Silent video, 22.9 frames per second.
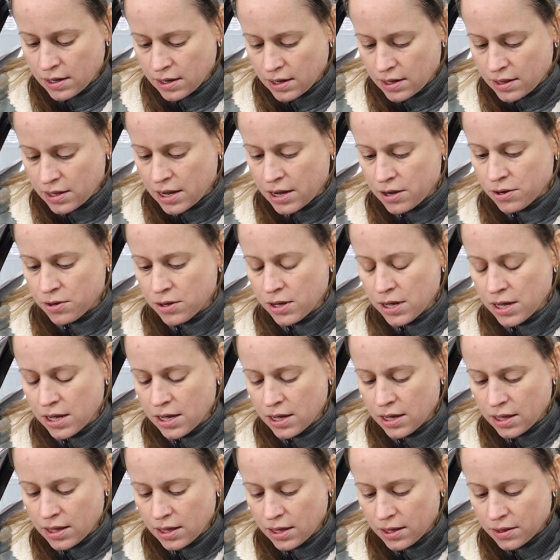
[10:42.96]
And now
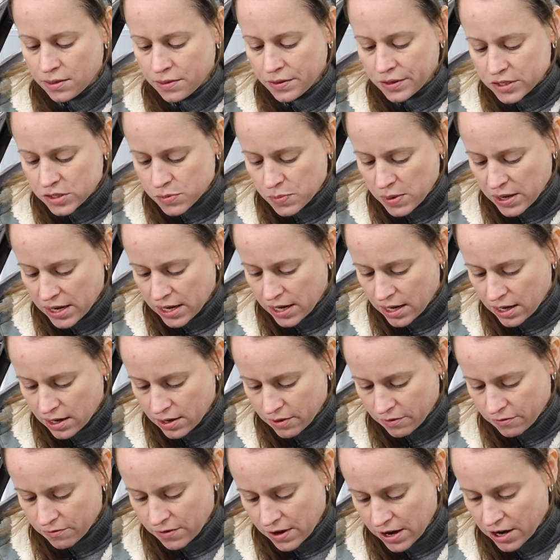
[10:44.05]
this may
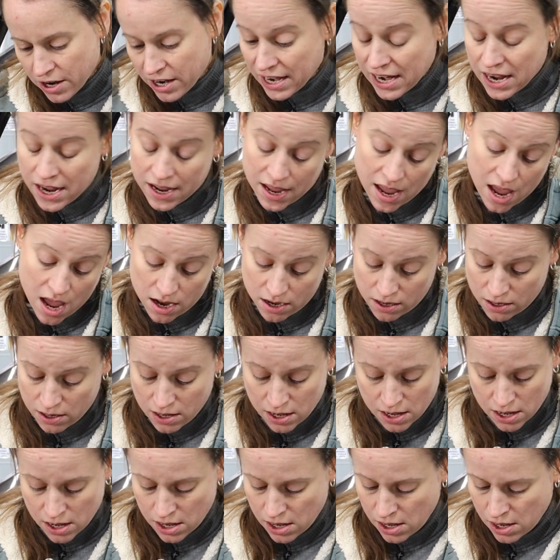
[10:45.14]
vary, again,
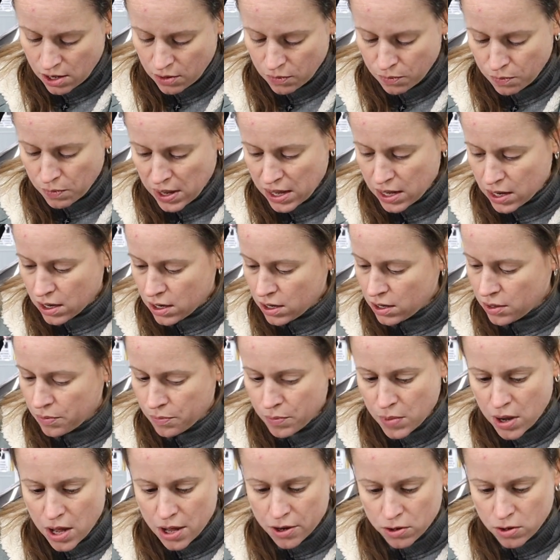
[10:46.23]
make,
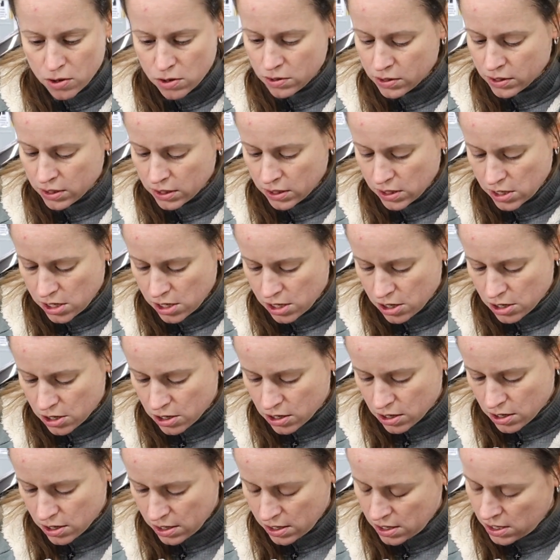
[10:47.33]
model,
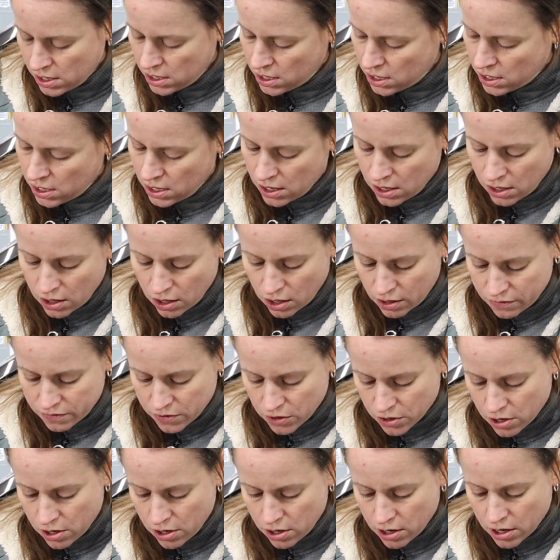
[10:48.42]
year of
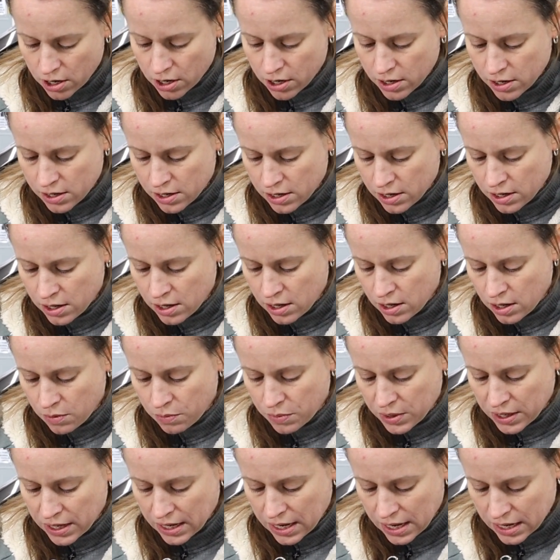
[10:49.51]
your car,
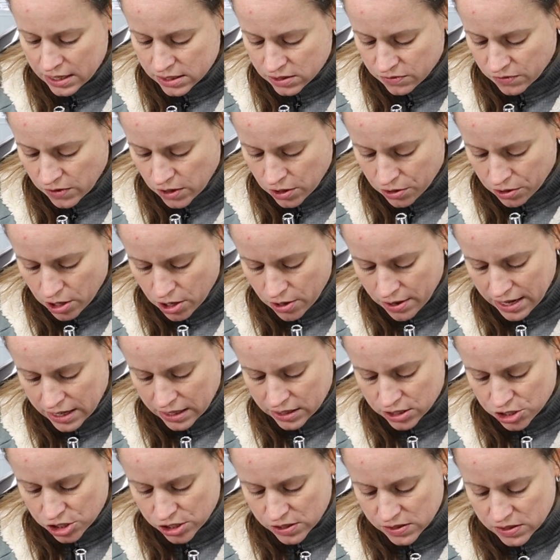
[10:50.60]
but it has Velcro and
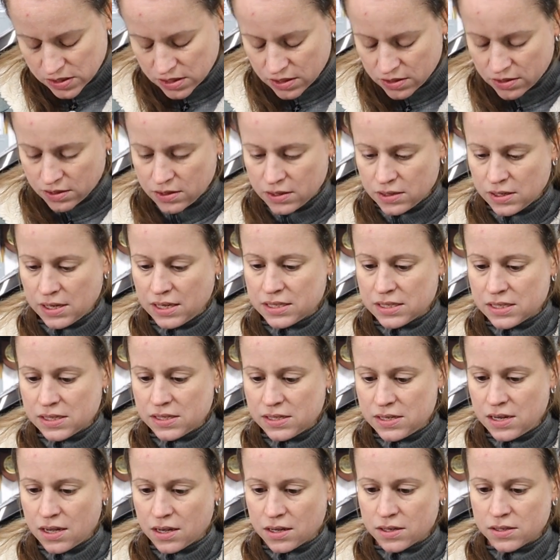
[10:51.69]
it
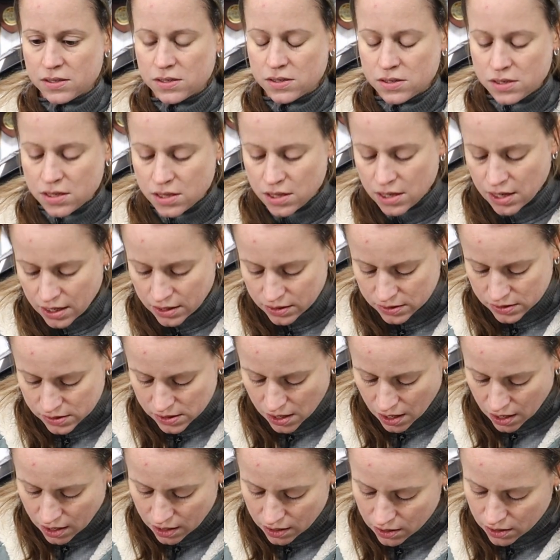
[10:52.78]
sticks to the
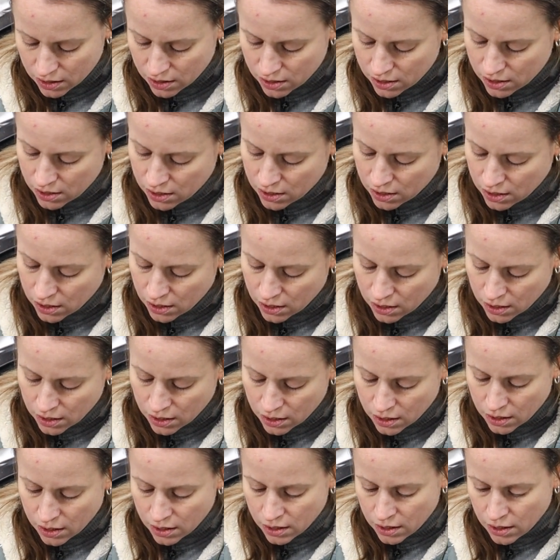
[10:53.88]
inside
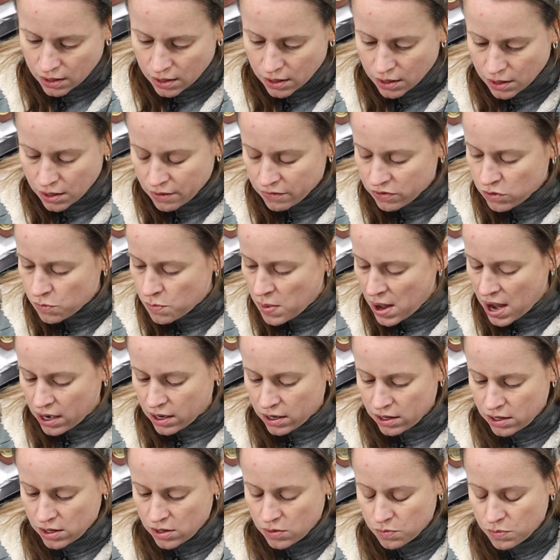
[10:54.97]
of the
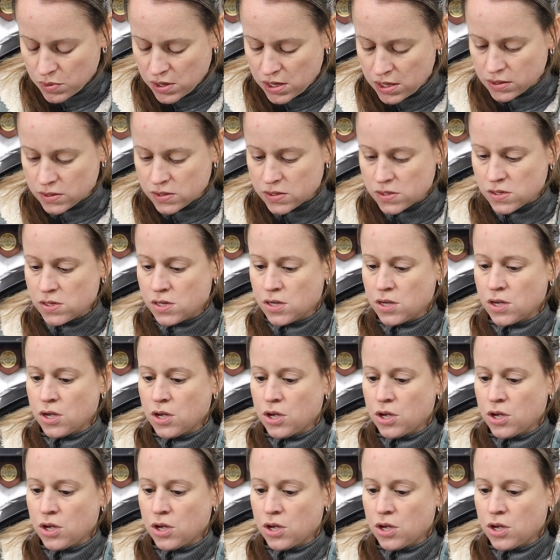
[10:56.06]
back piece.